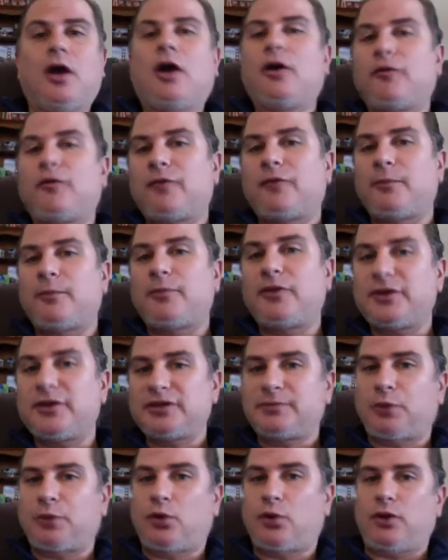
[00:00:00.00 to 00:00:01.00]
From this
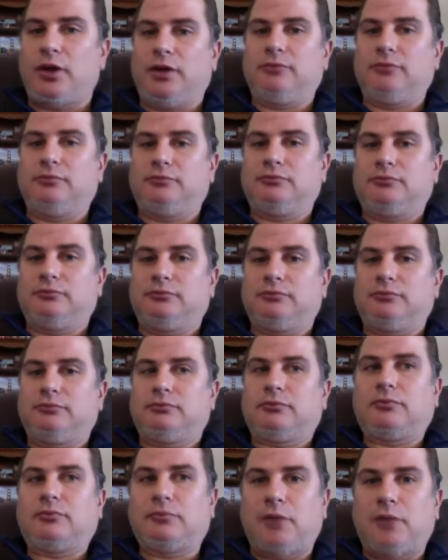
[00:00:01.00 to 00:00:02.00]
point,
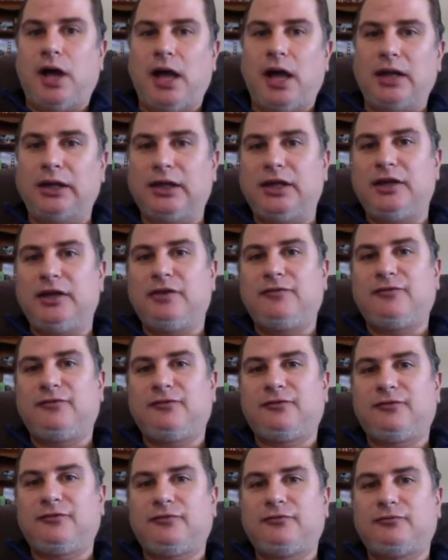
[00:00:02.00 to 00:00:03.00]
I
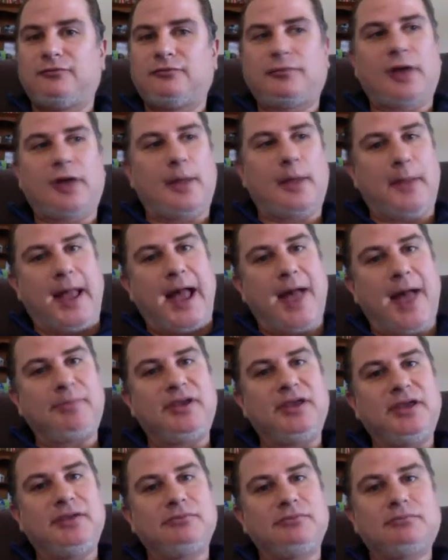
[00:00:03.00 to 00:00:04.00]
leave. I'm
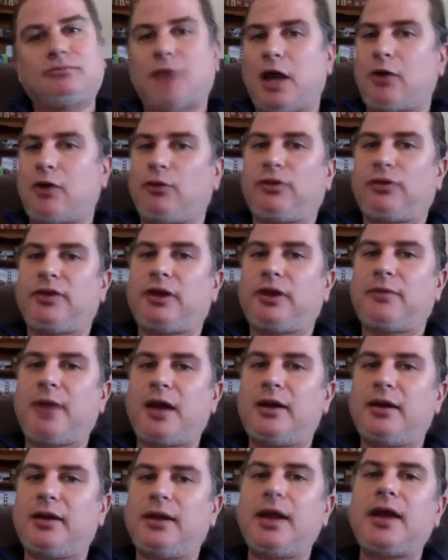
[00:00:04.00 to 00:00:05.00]
happy. I don't think about
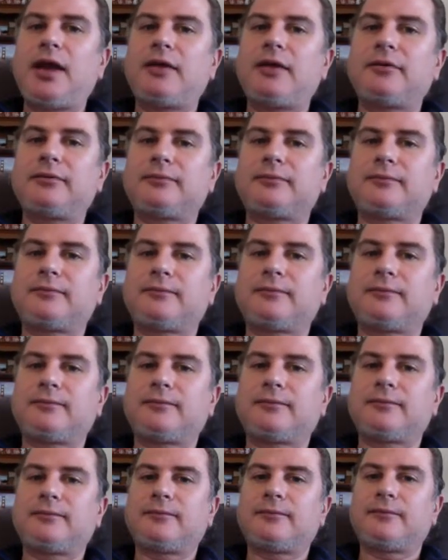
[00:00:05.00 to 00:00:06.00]
it again,
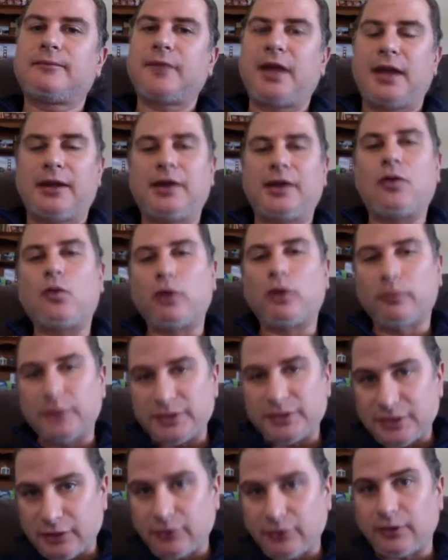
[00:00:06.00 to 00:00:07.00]
and it will
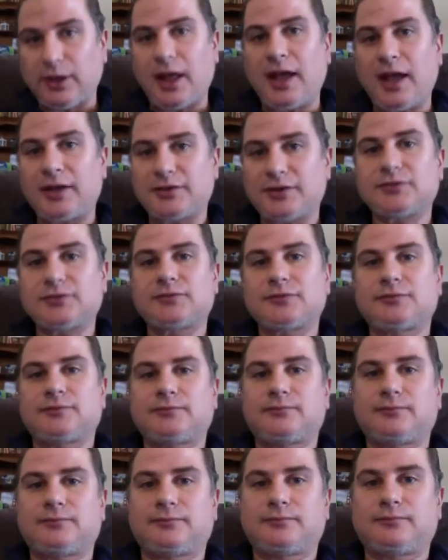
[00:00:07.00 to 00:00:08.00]
materialize.
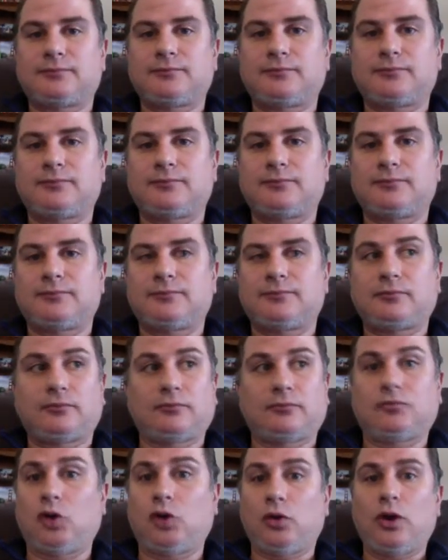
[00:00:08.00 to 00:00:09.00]

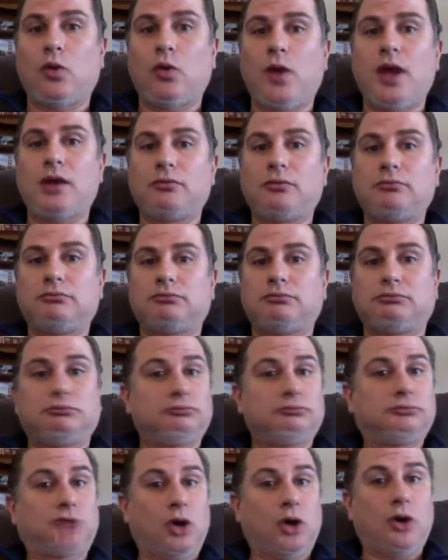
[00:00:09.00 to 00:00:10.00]
Don't know when,
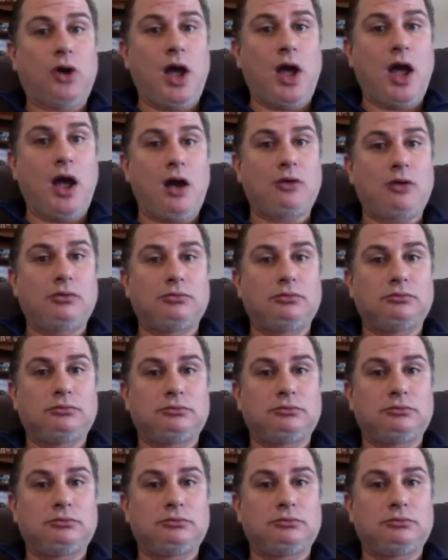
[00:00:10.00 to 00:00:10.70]
don't know how,